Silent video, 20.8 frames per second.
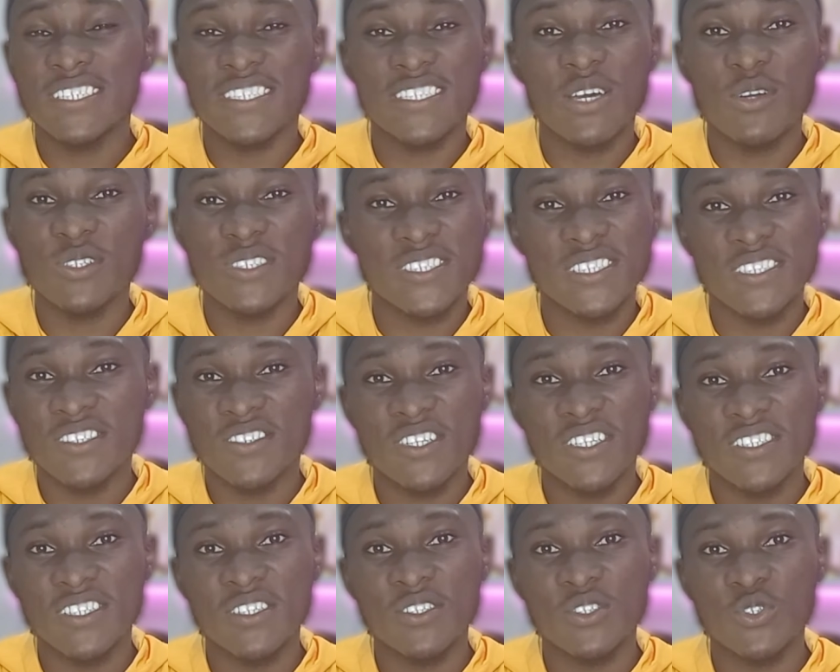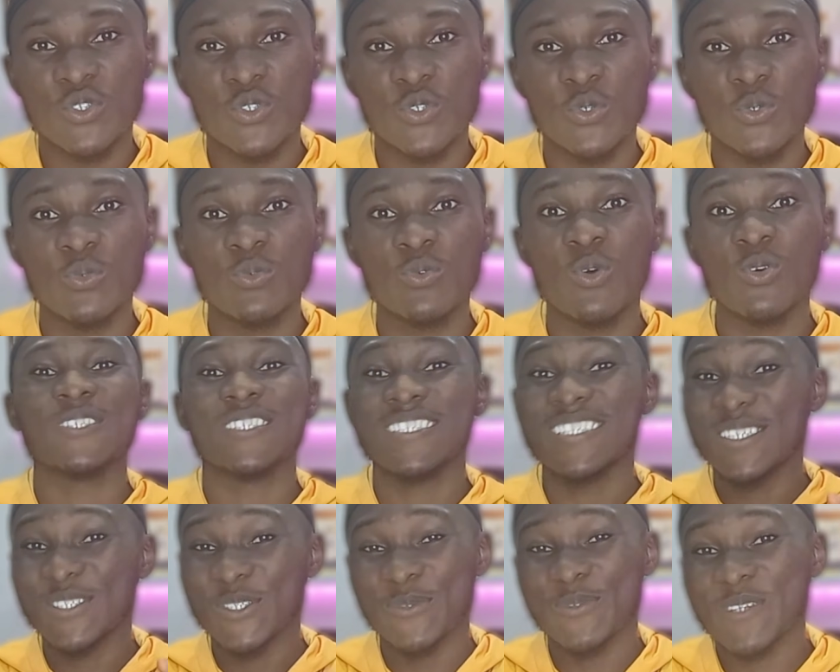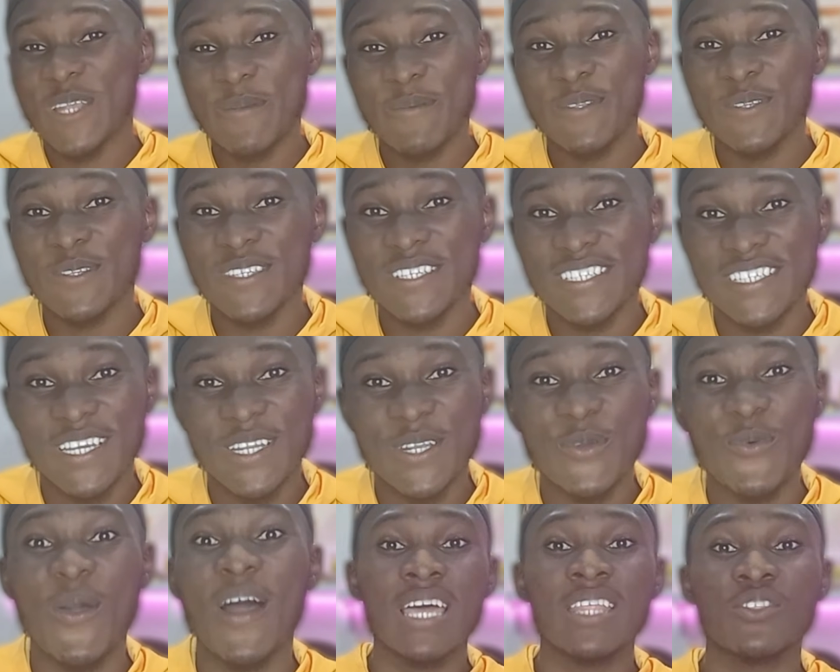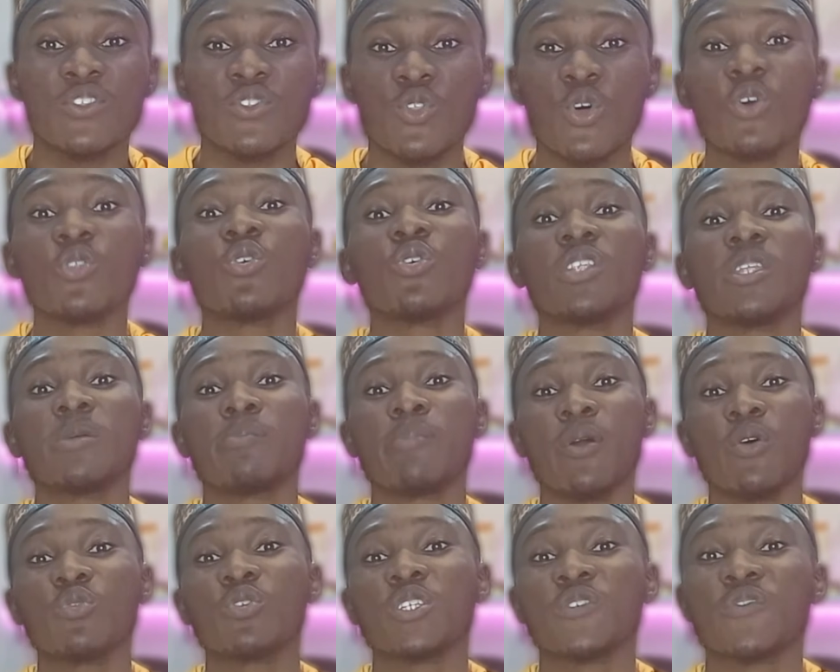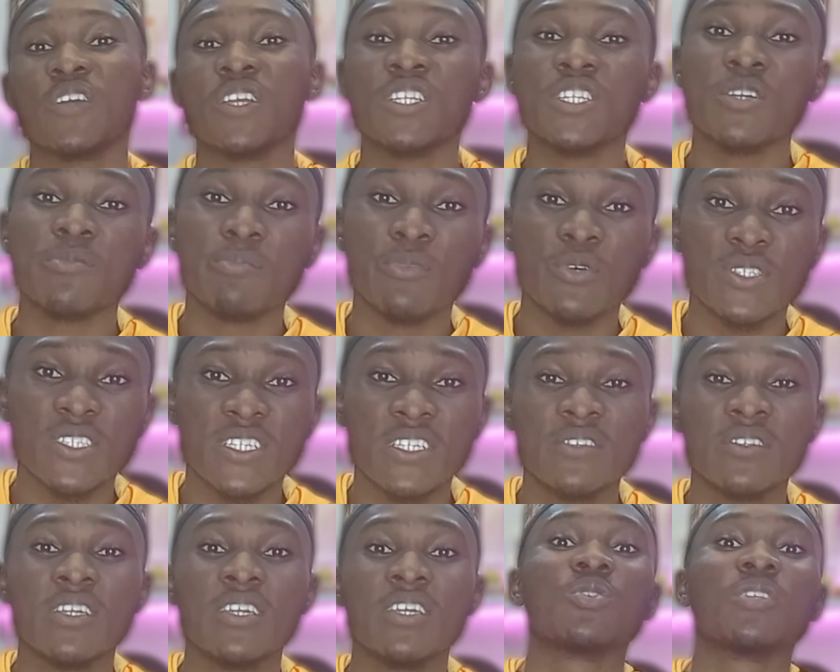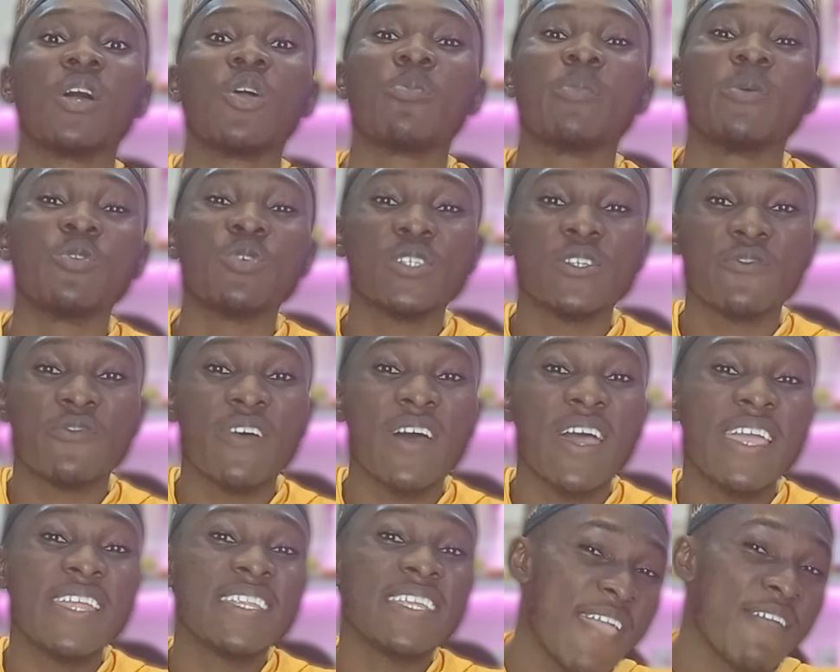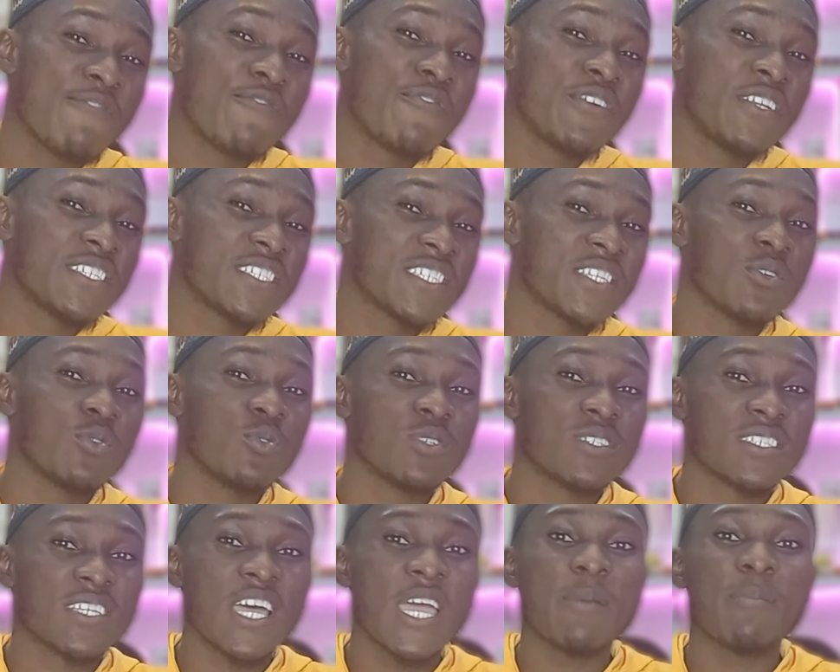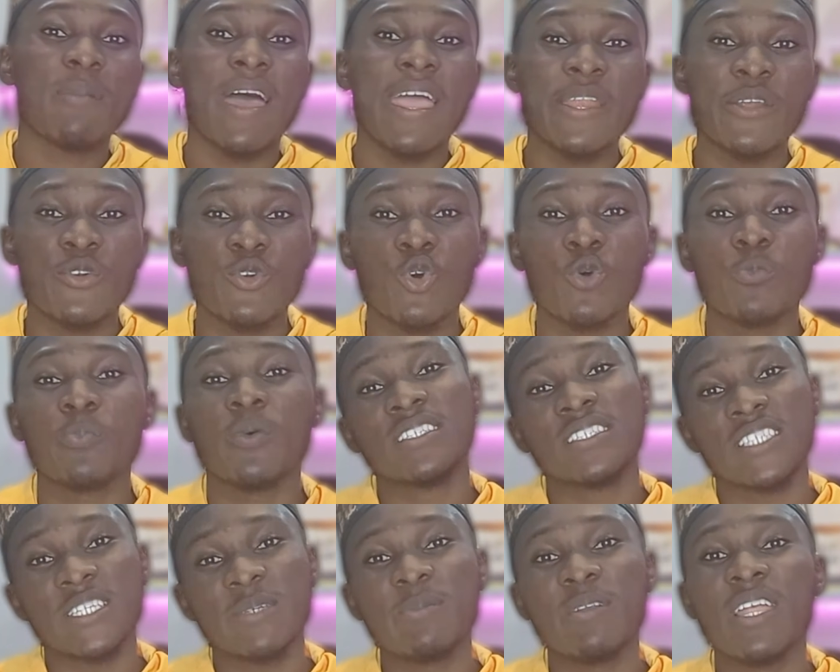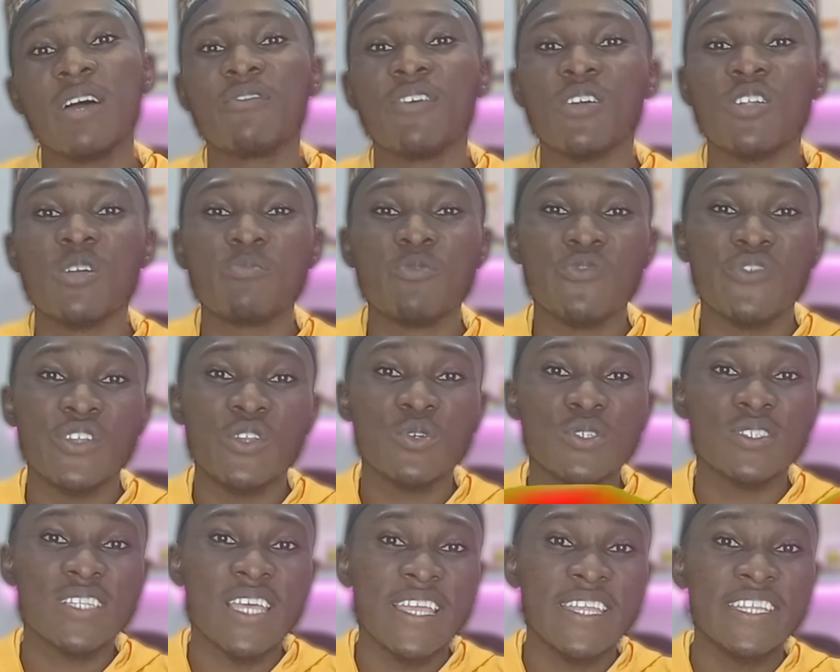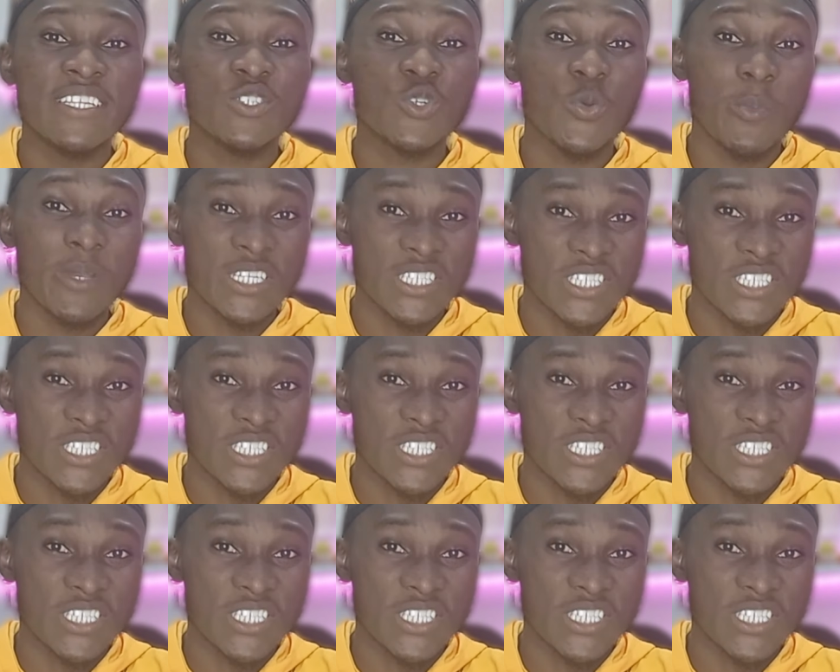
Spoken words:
sounds interesting to you, consider subscribing to the channel and turn on the bell notification button so that you'll be notified every single time I drop similar valuable videos like this on my